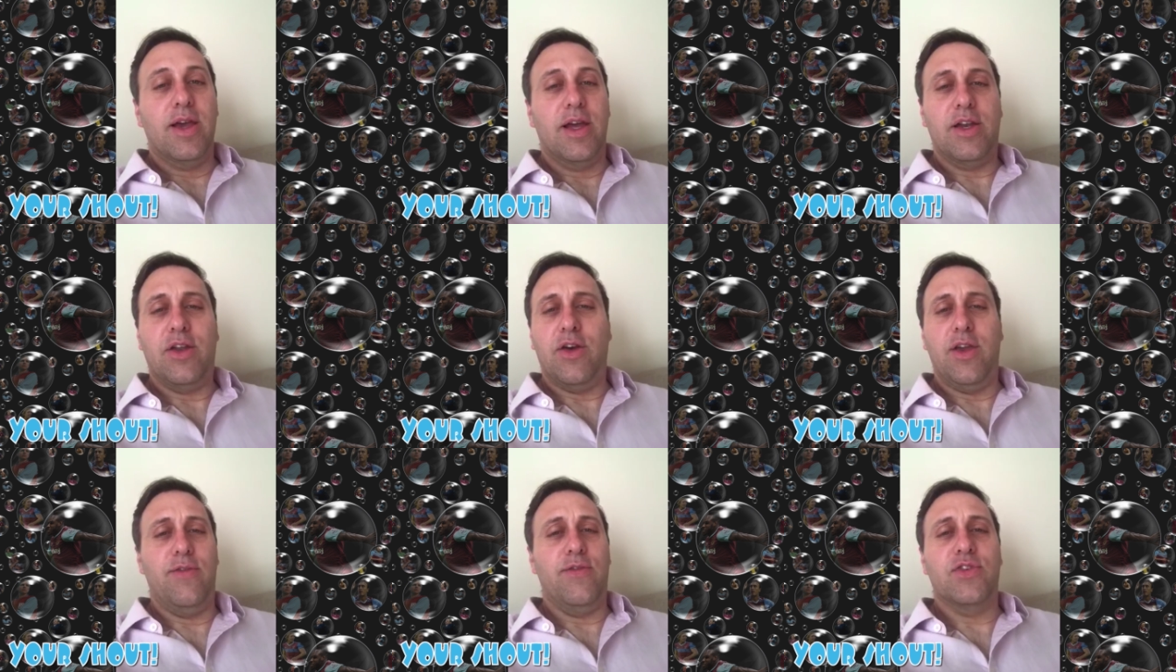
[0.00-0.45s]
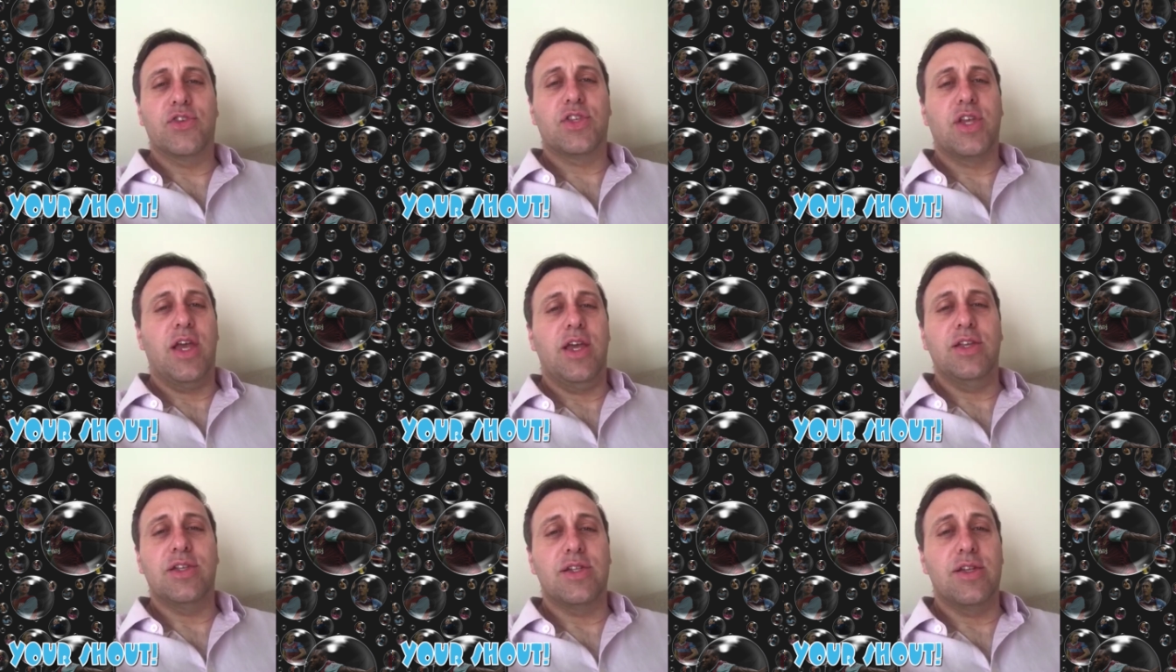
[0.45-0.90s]
Cannot even
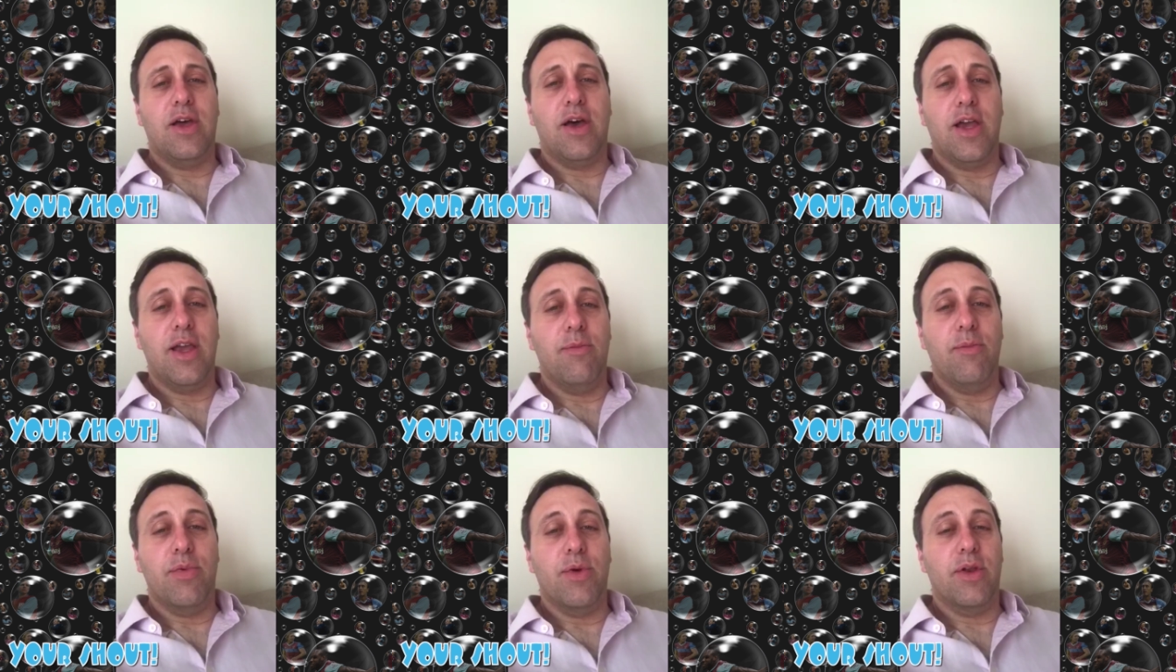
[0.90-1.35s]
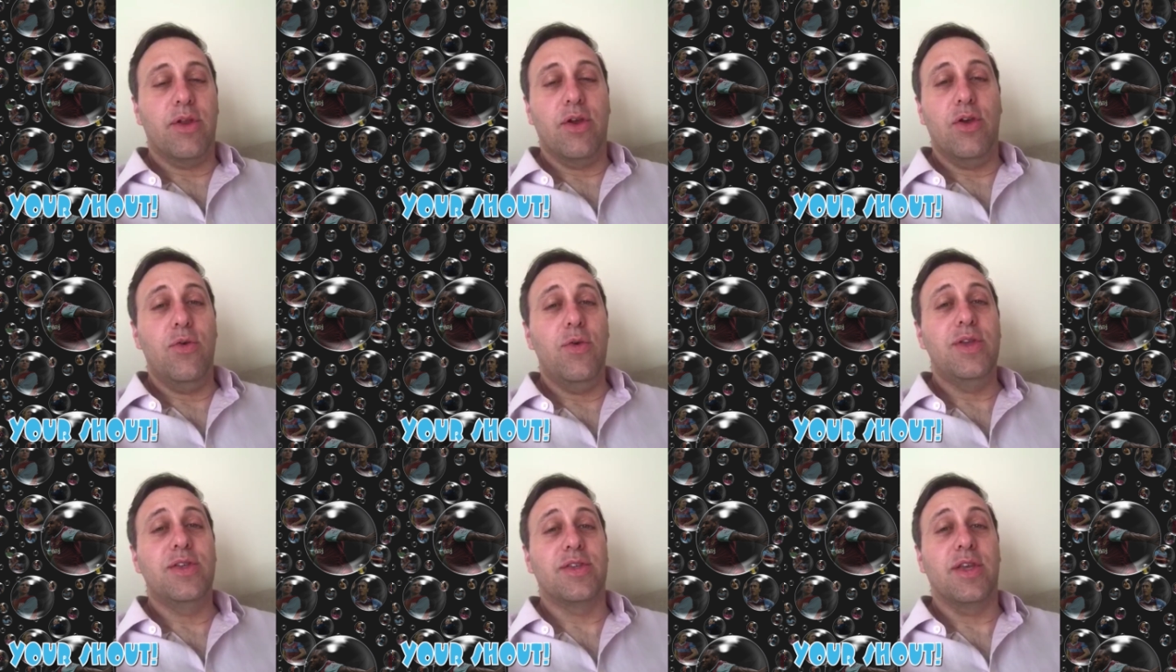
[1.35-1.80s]
say his name, but
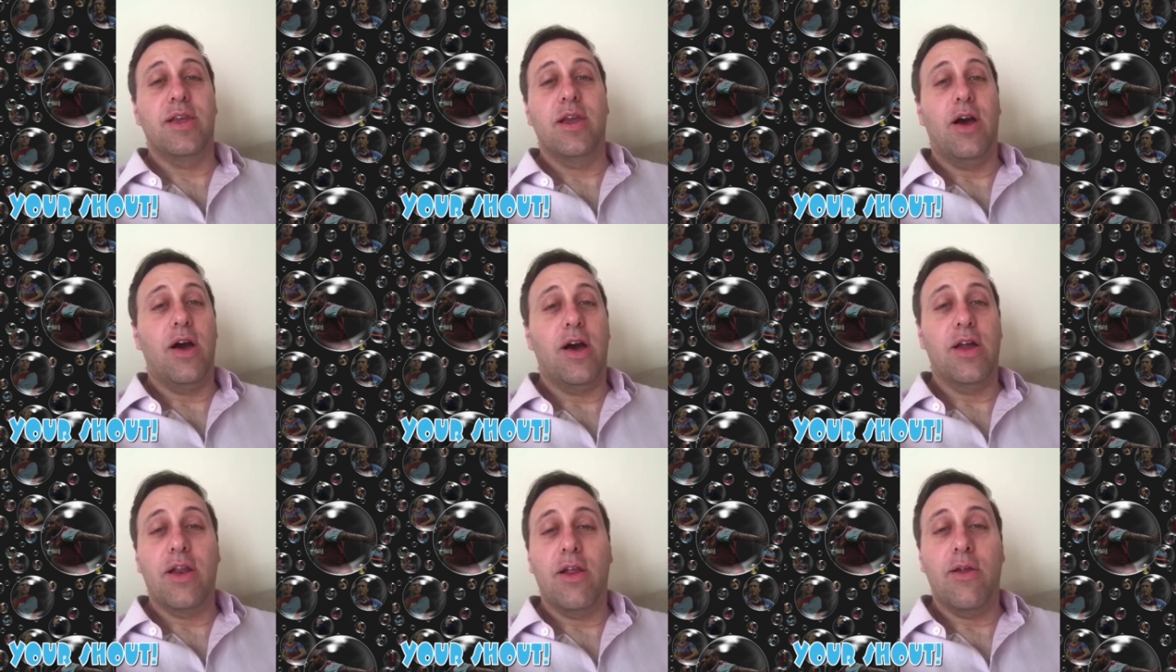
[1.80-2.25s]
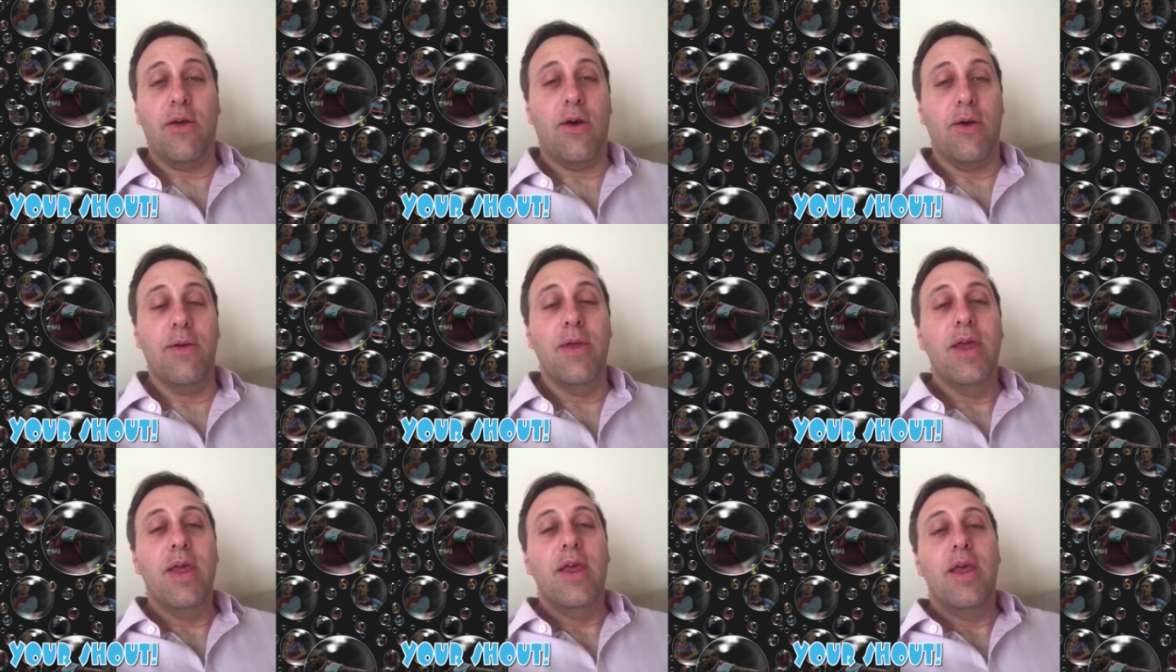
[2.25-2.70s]
who is he? I don't
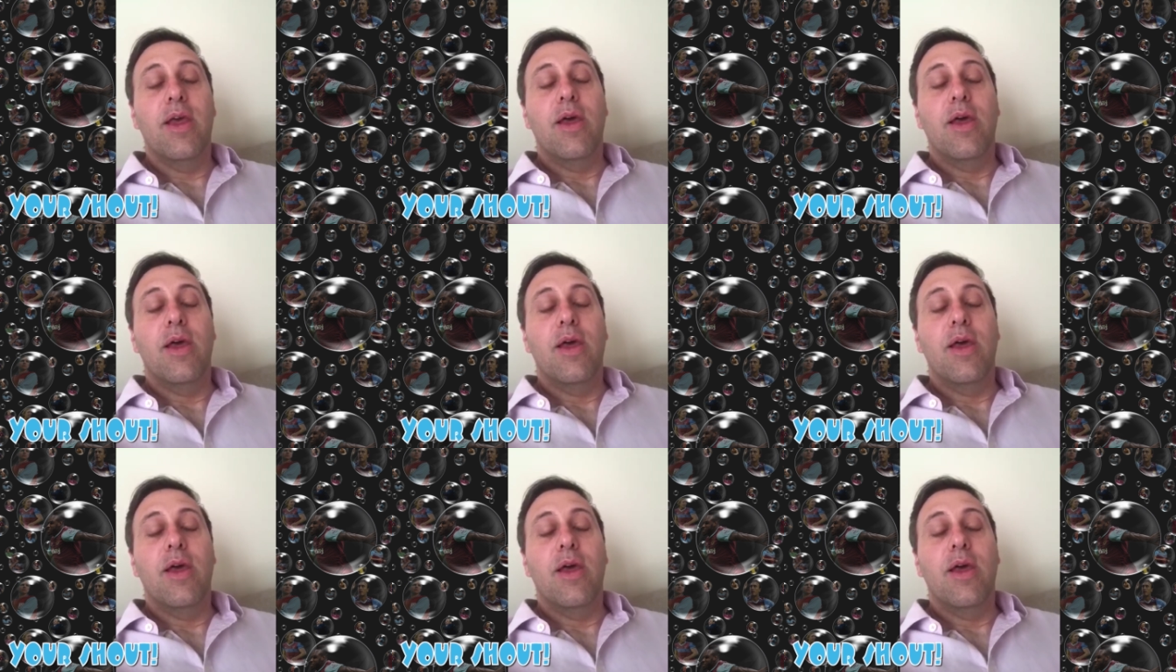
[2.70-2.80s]
know.